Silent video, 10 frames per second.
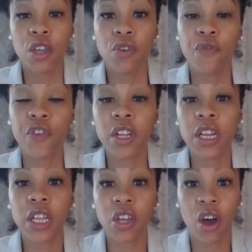you feel it
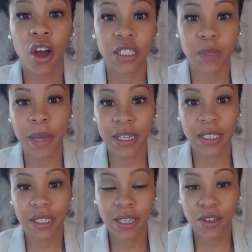in your heart
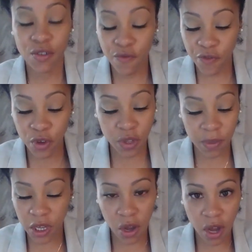space. You feel
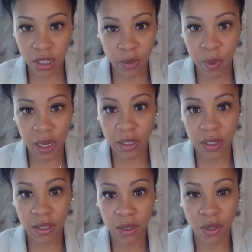them in your heart
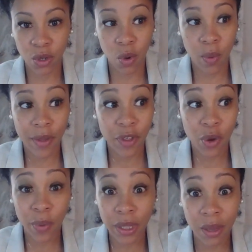space, you know, whether
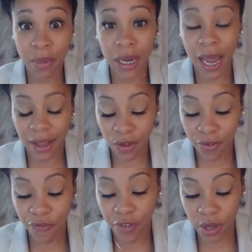you're with them or not, you
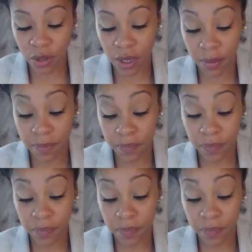feel them.